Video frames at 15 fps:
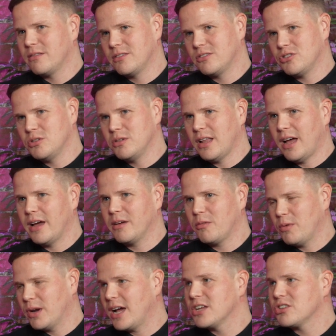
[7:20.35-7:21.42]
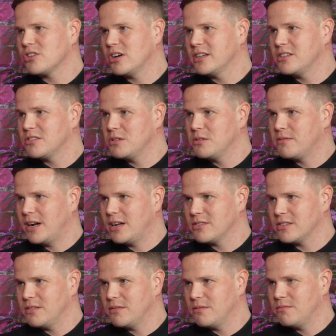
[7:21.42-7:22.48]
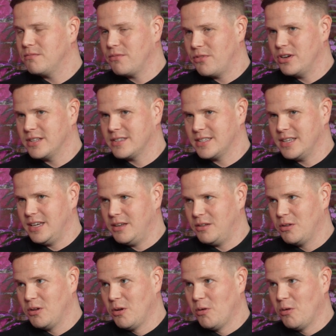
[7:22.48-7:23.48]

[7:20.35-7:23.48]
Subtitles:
to like when I joined in 2013,